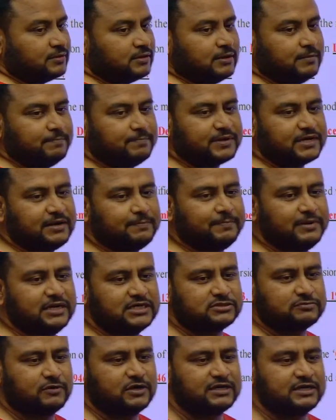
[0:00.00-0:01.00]
Preamble is
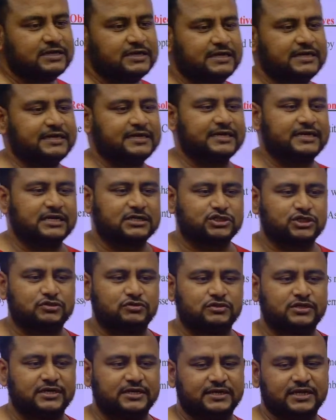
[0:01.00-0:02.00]
what? Introduction to the
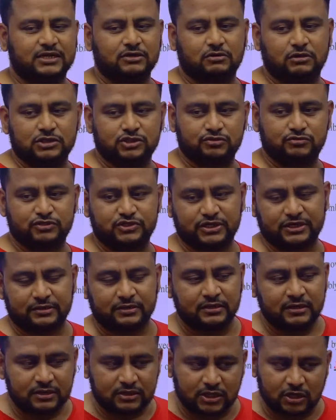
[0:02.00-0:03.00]
Indian Constitution.
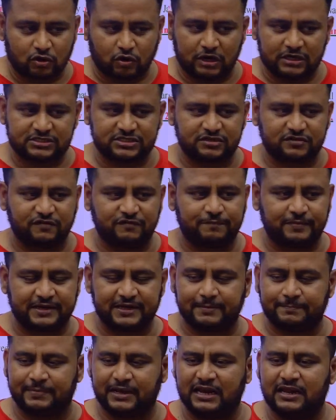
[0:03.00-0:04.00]
The concept of
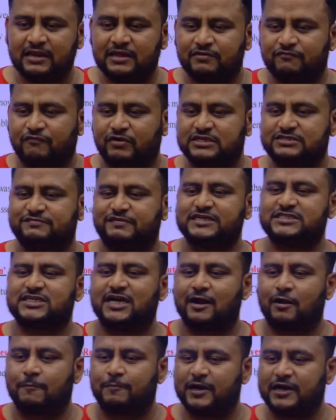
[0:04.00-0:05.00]
preamble was first
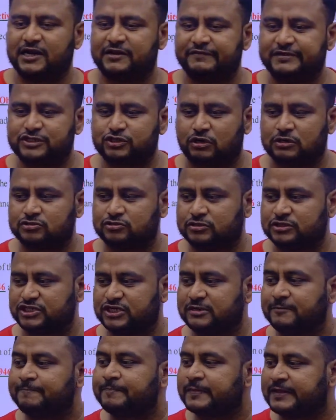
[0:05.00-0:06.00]
adopted in which
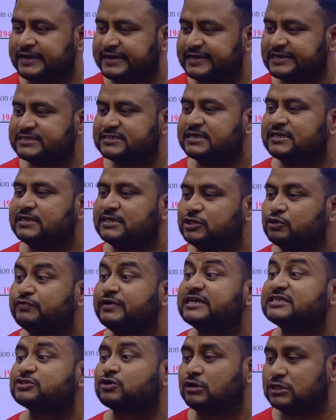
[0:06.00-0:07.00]
constitution? It is US
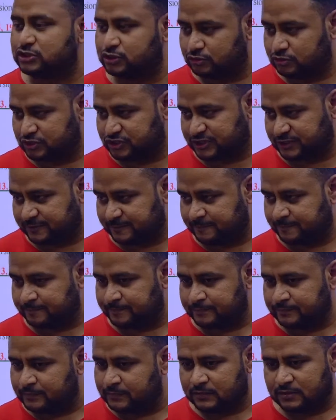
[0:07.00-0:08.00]
Constitution.
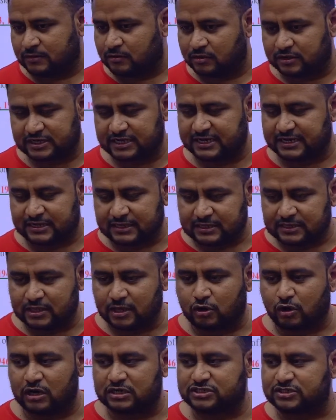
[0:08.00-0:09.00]
Okay. The
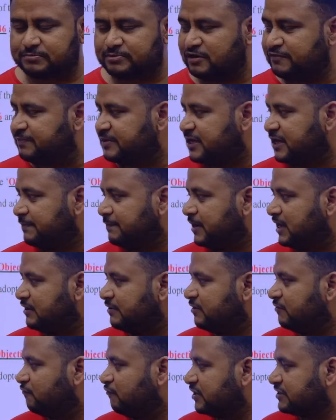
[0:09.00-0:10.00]
concept of preamble
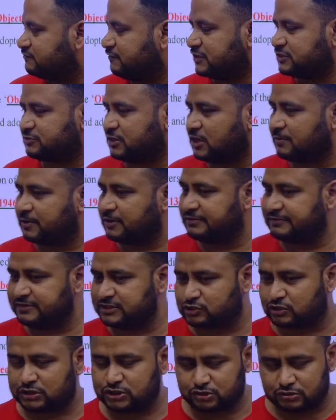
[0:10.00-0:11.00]
was first adopted in which
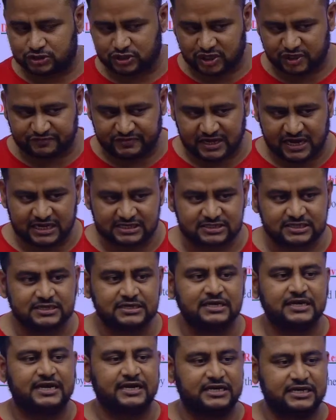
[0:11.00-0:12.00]
constitution? If they ask,
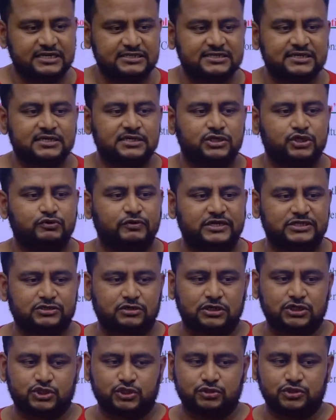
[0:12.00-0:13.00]
it is US
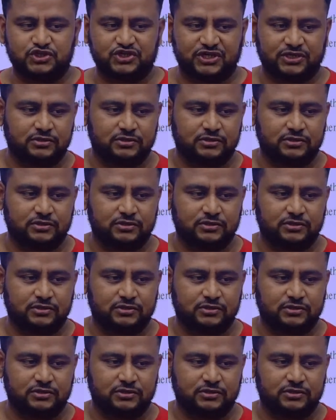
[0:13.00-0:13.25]
Constitution.